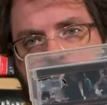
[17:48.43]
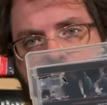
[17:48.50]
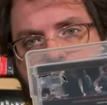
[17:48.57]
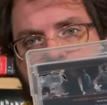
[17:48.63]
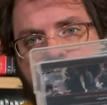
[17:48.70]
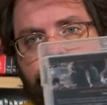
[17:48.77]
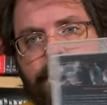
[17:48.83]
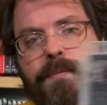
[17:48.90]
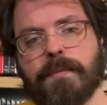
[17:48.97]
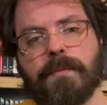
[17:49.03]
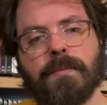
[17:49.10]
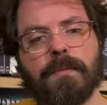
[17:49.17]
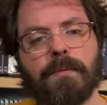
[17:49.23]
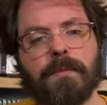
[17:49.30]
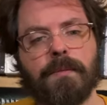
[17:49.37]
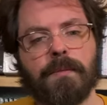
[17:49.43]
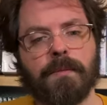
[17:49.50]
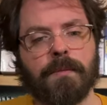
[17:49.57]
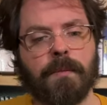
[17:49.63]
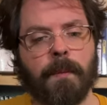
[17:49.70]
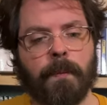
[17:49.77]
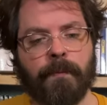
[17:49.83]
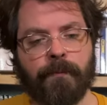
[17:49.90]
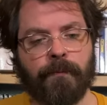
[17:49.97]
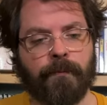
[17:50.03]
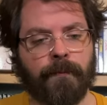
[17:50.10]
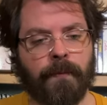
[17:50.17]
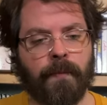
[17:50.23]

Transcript: (silence)